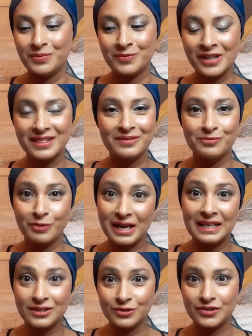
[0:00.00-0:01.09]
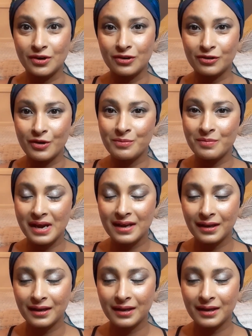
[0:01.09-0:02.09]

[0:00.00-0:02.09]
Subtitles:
when it does start growing back.